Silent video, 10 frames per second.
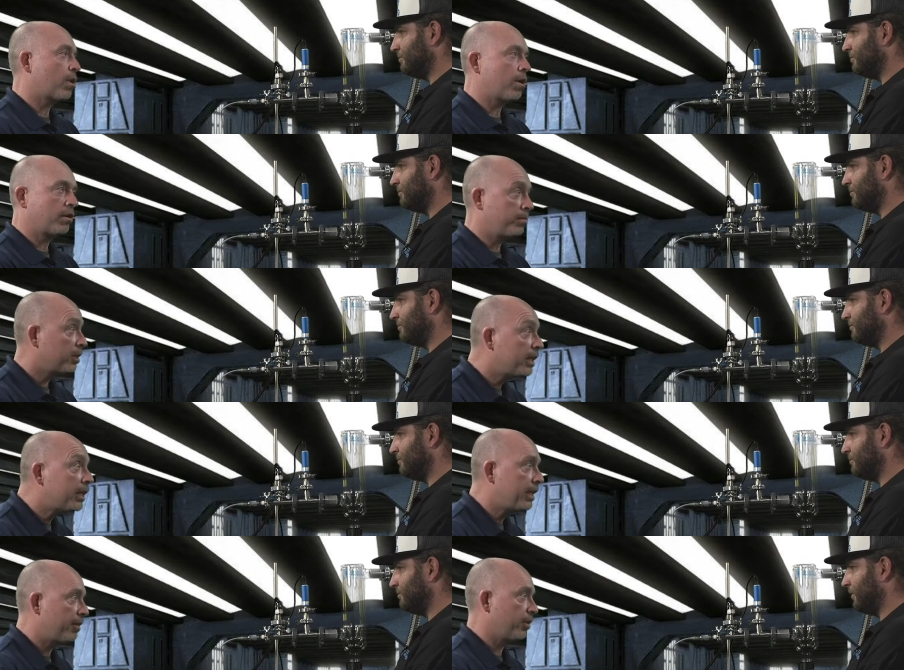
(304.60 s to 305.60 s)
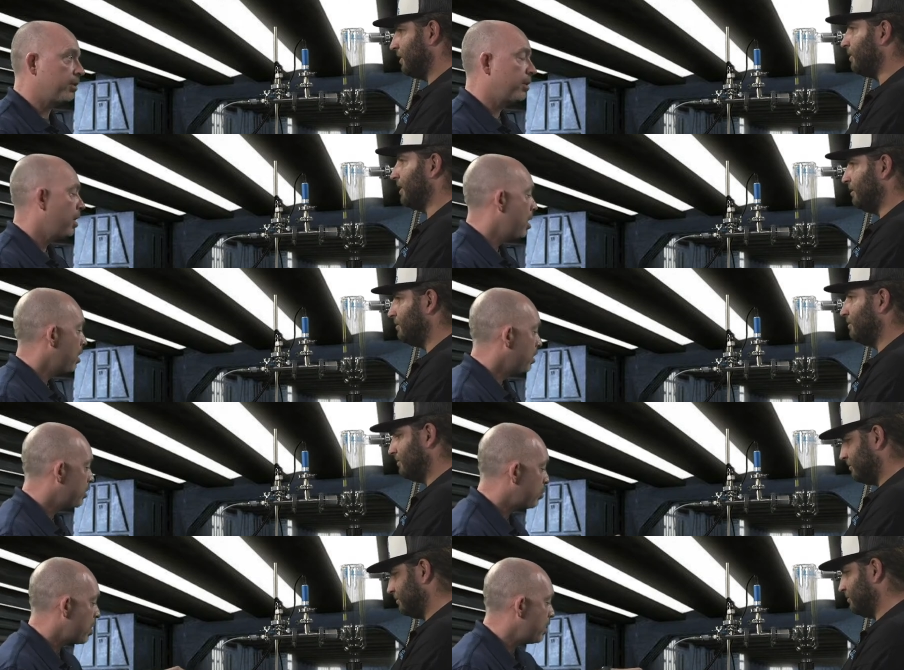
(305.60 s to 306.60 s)
Speaker 1: are completely different. Okay.
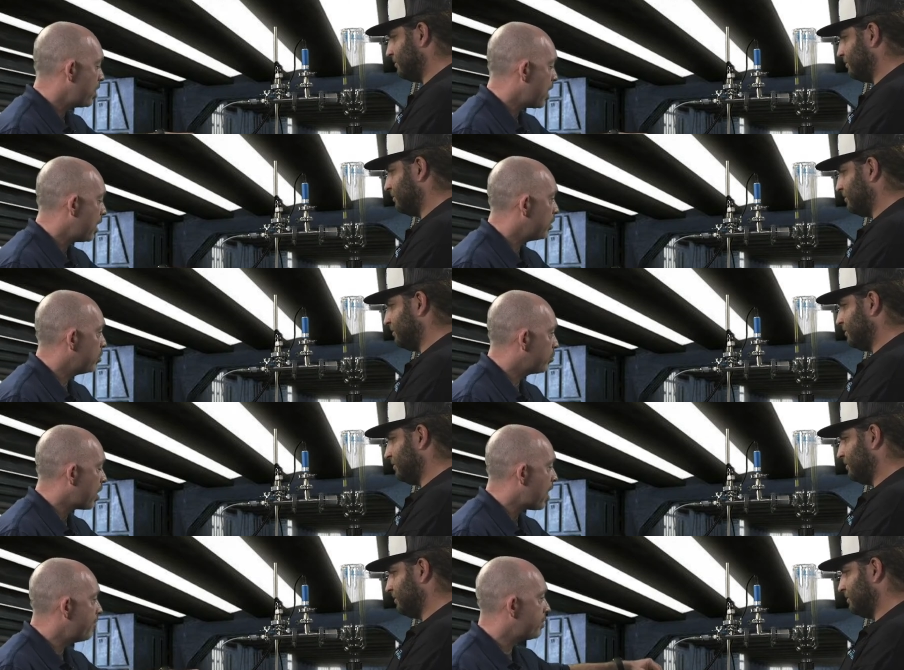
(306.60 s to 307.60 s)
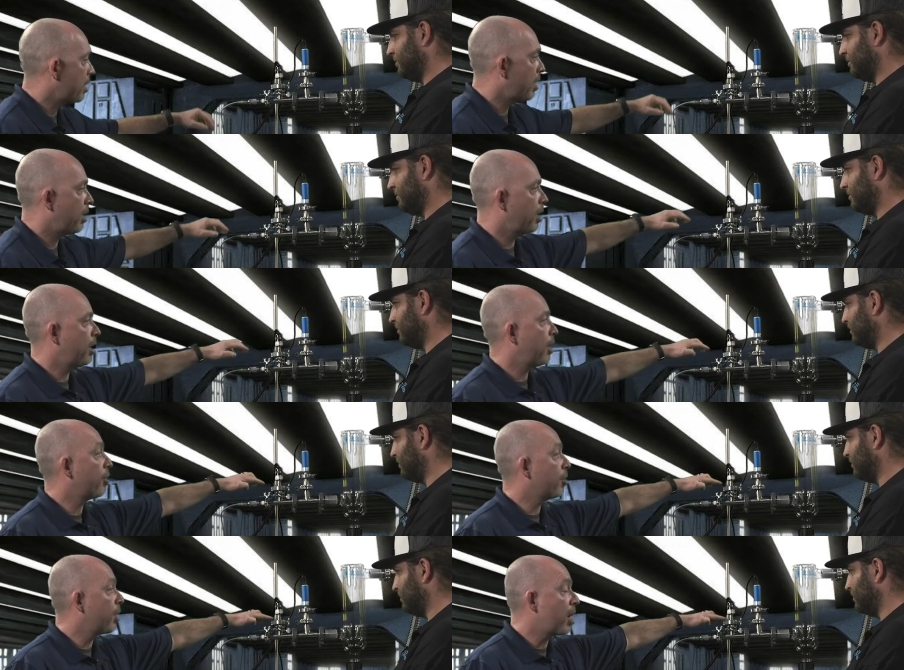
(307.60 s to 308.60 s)
This one uh, drives a,
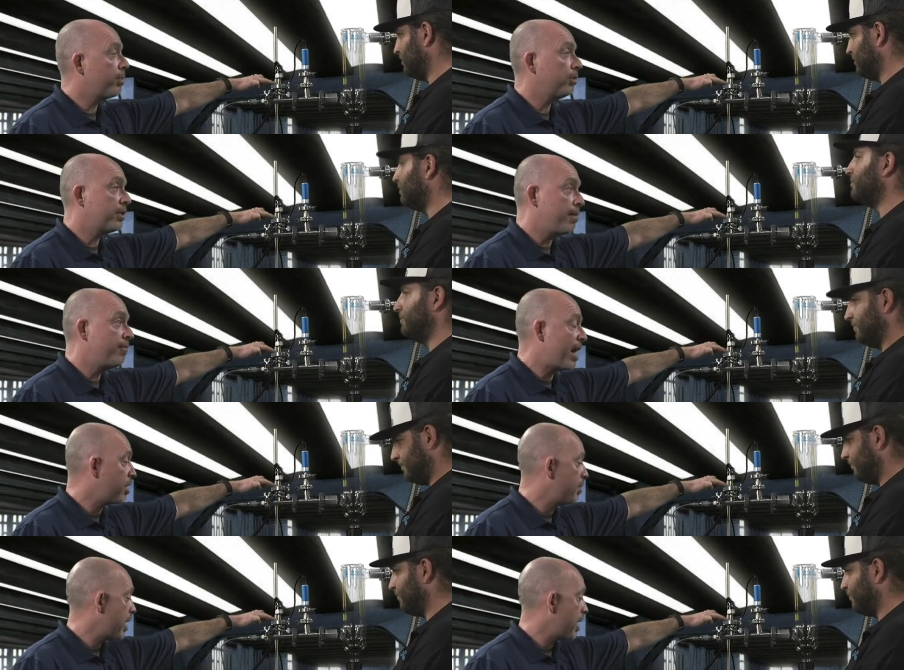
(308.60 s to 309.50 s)
a thermocouple type vacuum